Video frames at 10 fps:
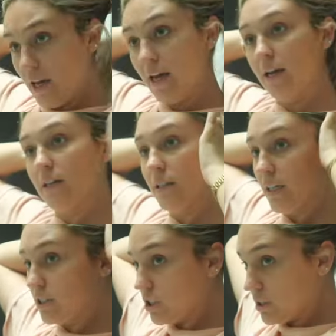and
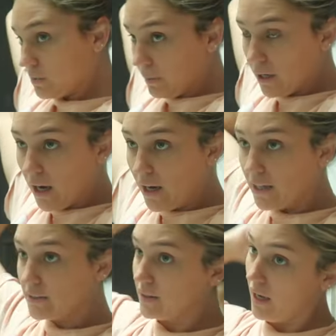it's just
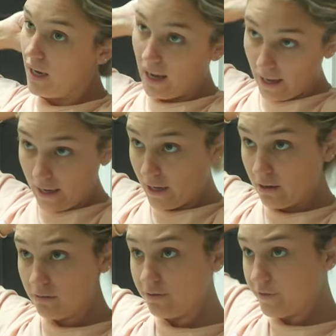because
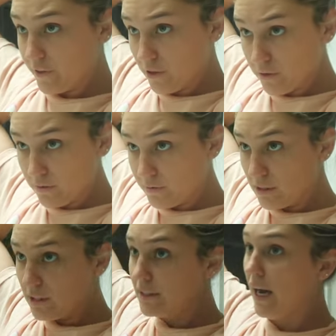I feel
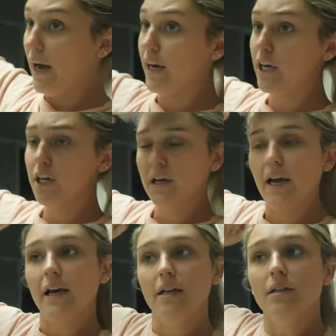really tired
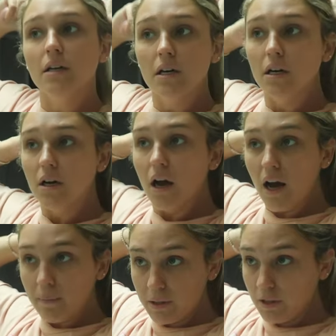and
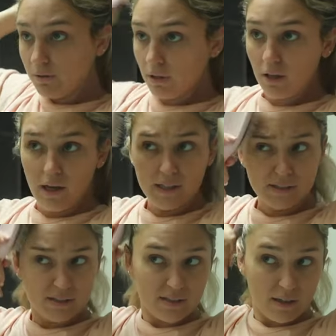I've been doing a lot
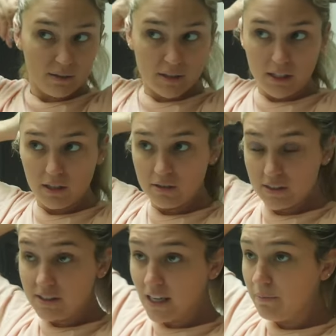since I was
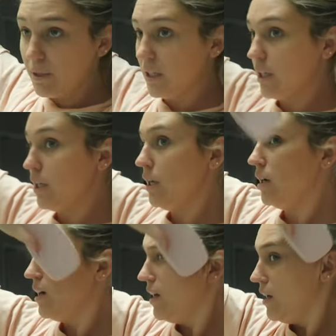since I've been here
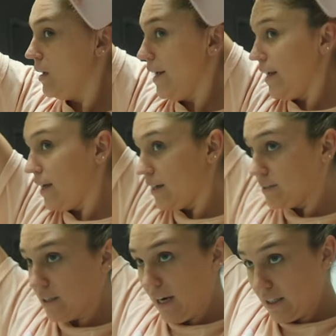
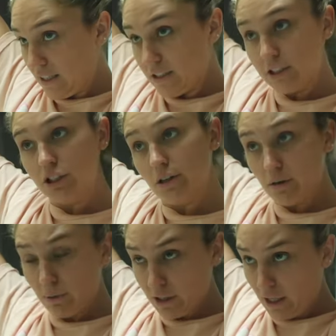and I need to
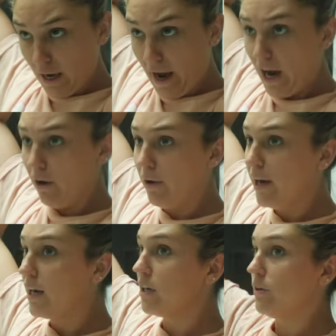start working out.
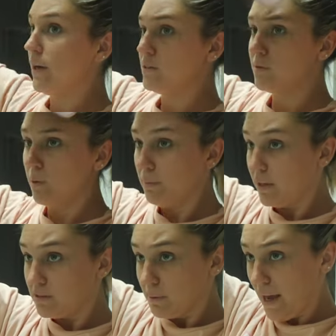I know that's what
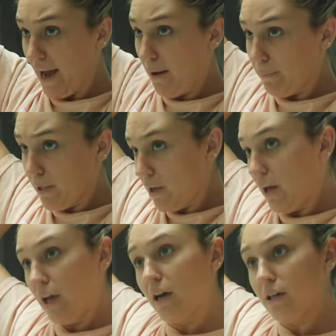makes me happy
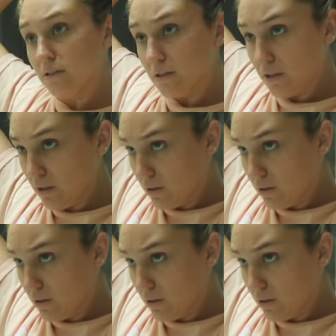and